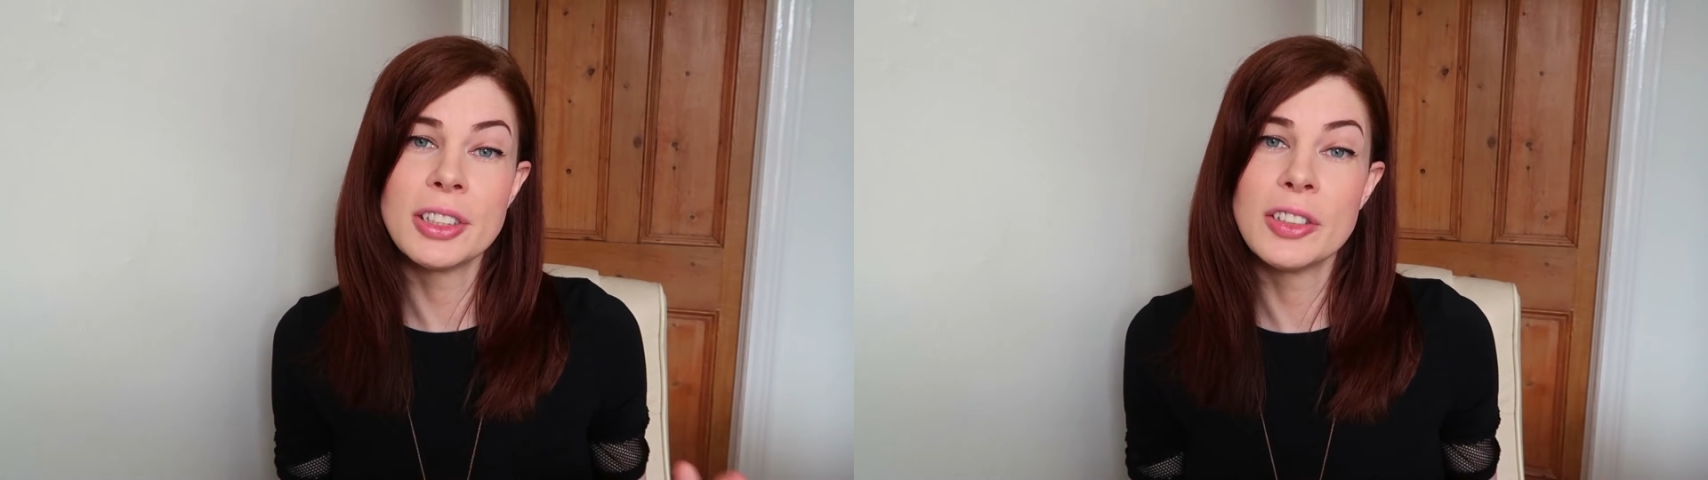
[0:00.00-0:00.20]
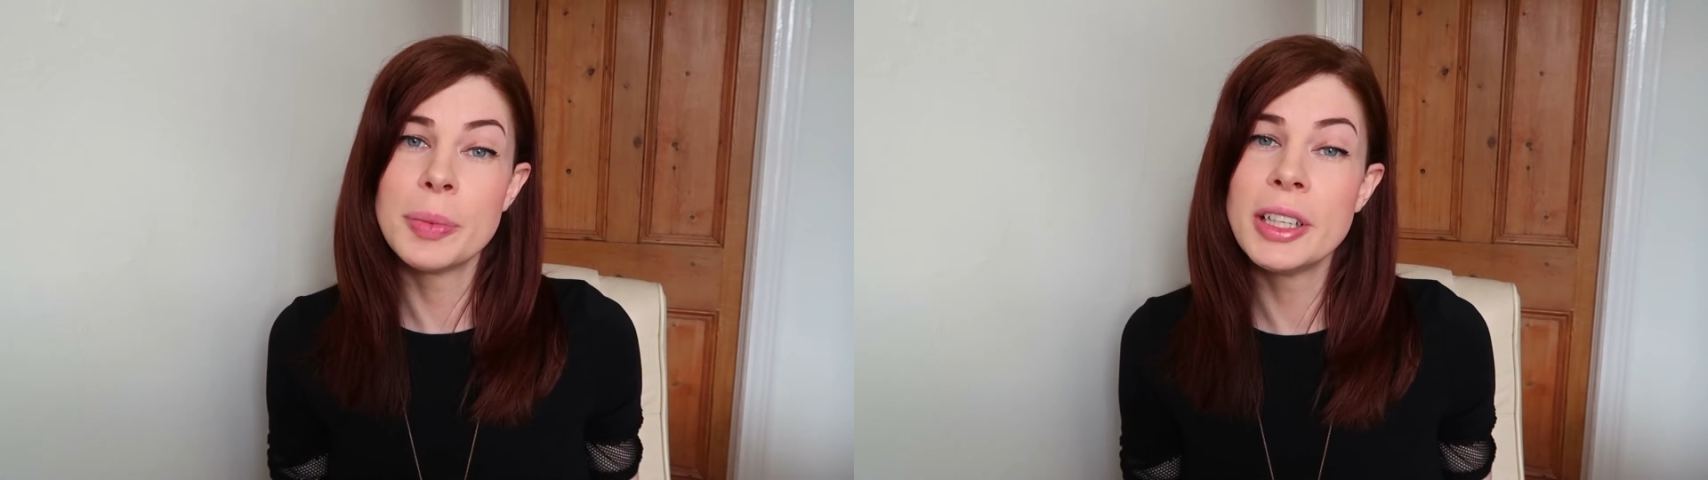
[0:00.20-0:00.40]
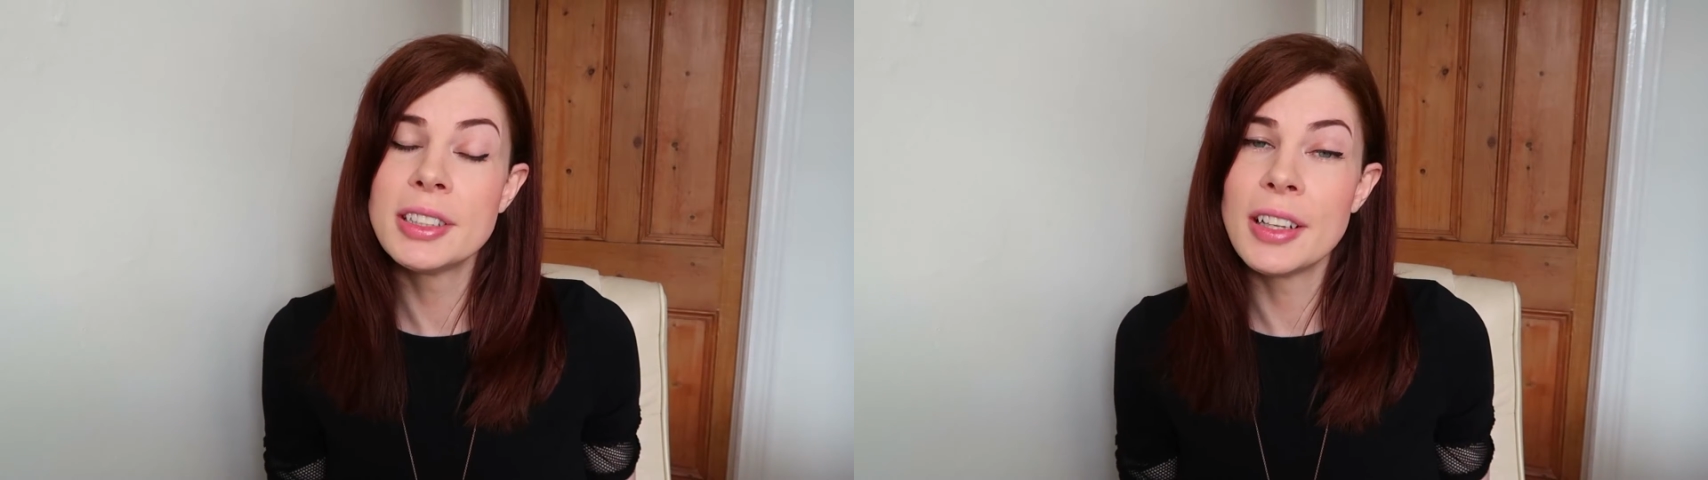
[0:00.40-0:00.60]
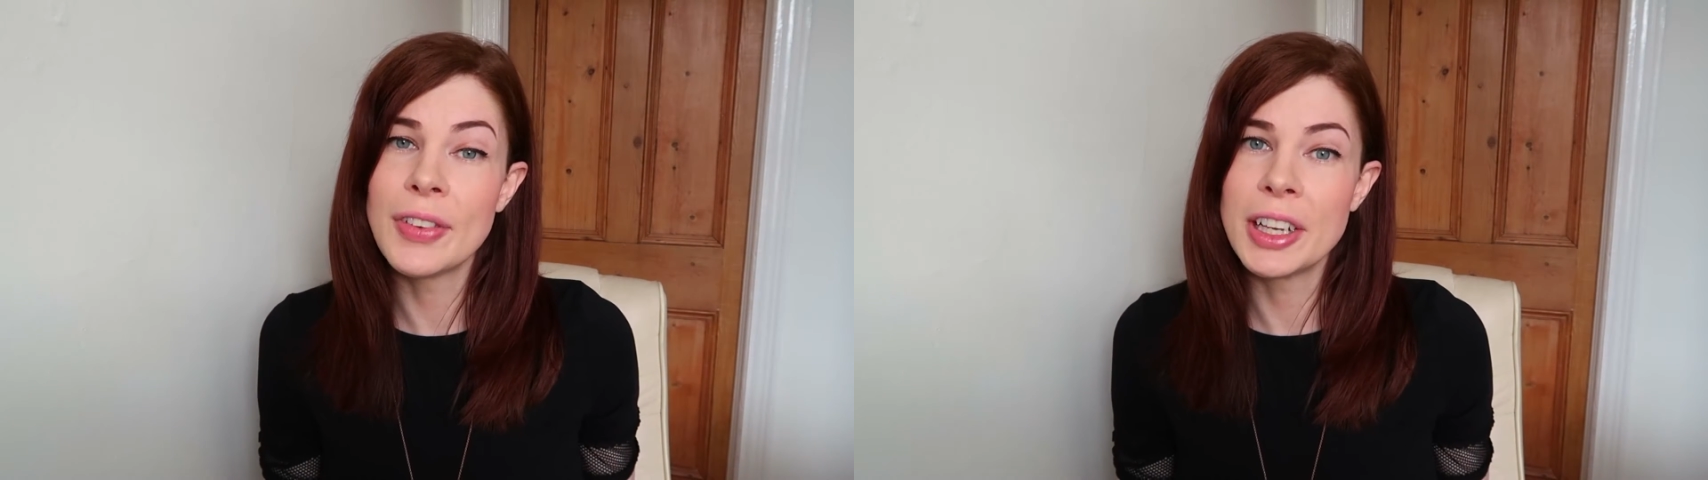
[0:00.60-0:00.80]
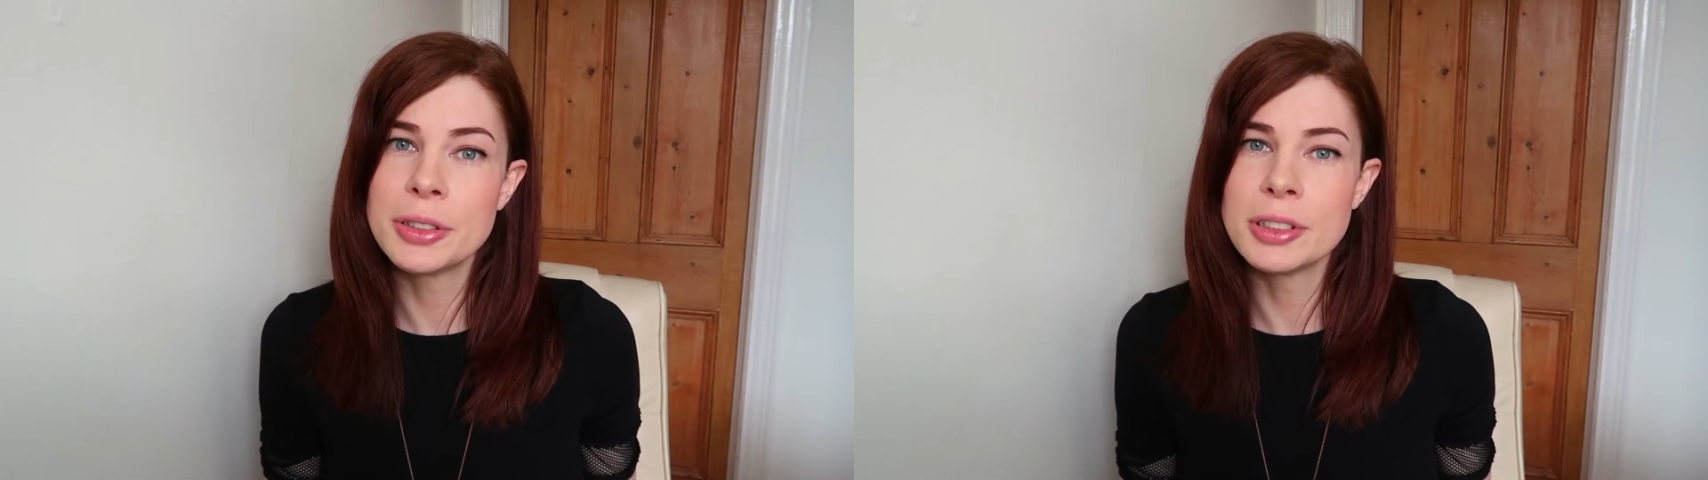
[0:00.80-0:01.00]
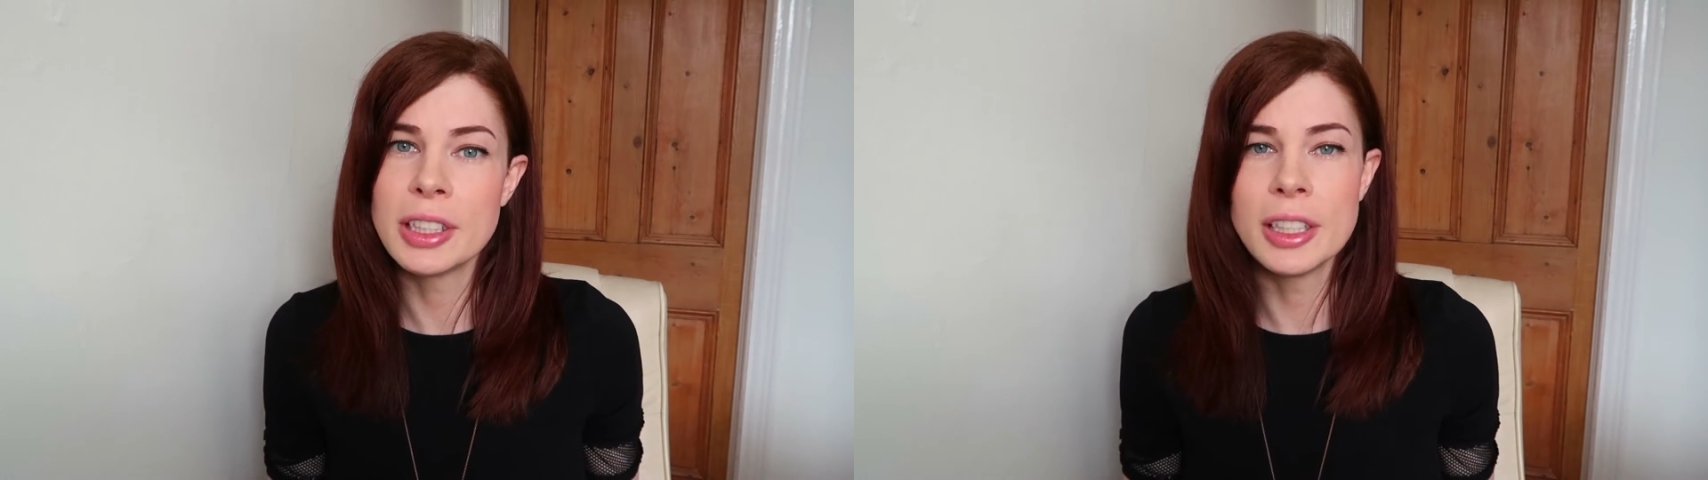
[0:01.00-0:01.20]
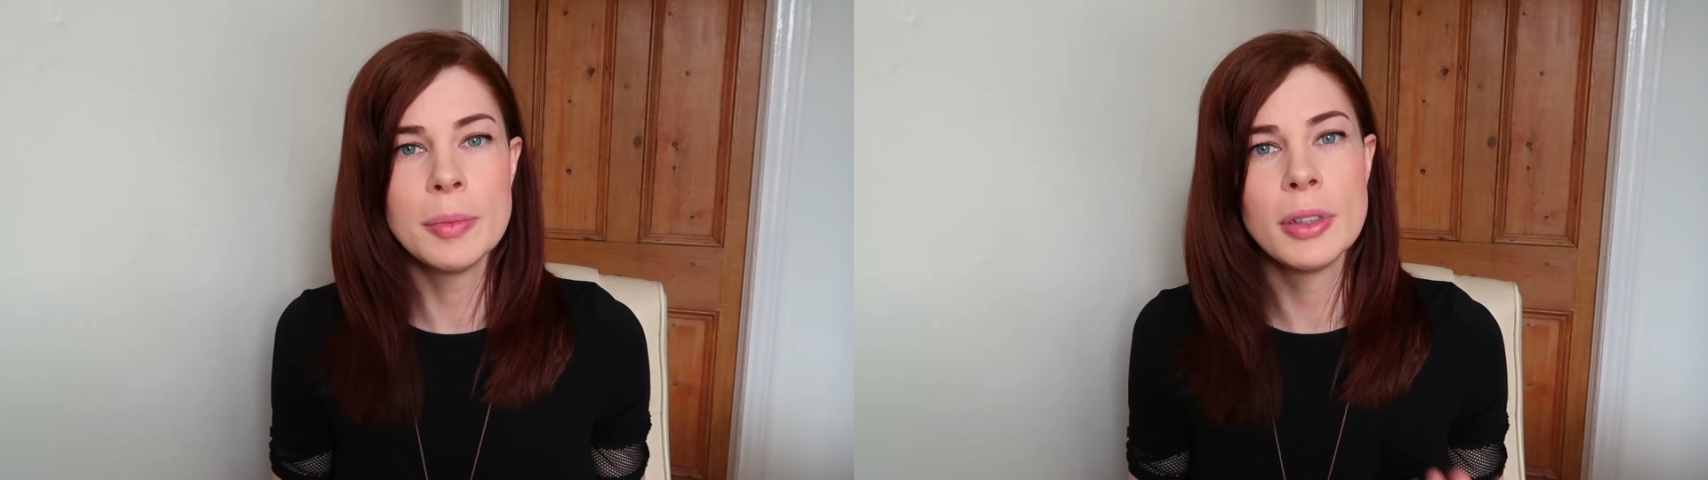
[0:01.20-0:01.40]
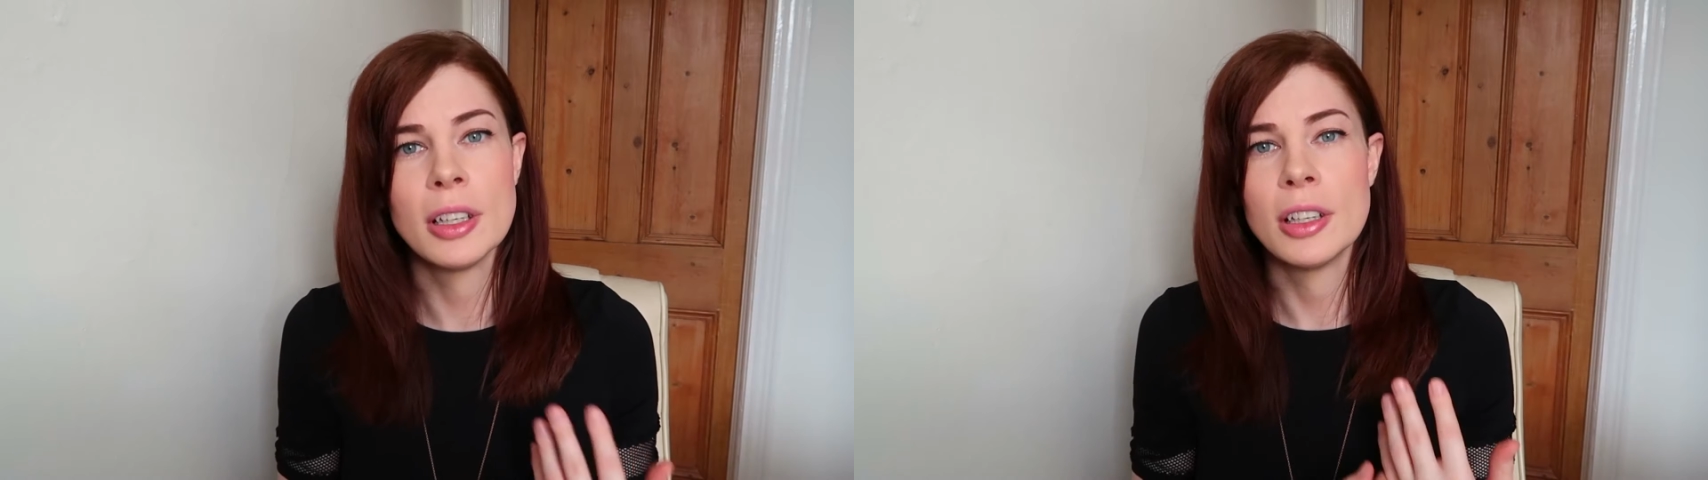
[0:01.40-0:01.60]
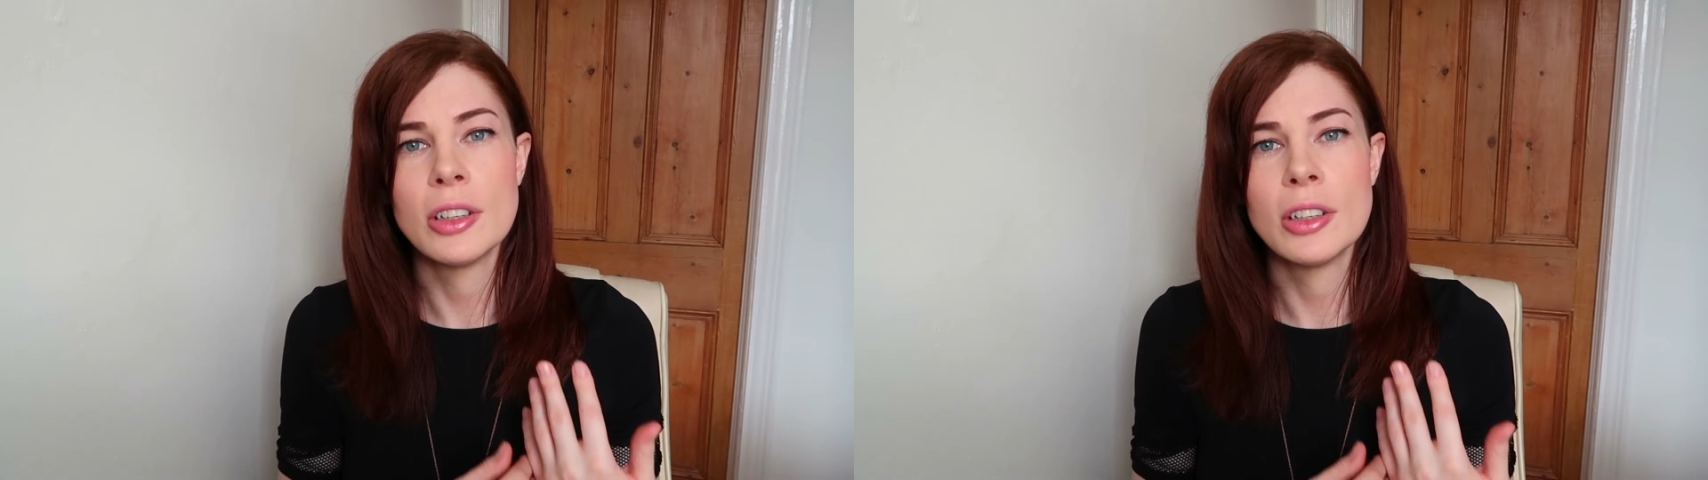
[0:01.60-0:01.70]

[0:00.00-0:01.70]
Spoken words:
who have been to the facial team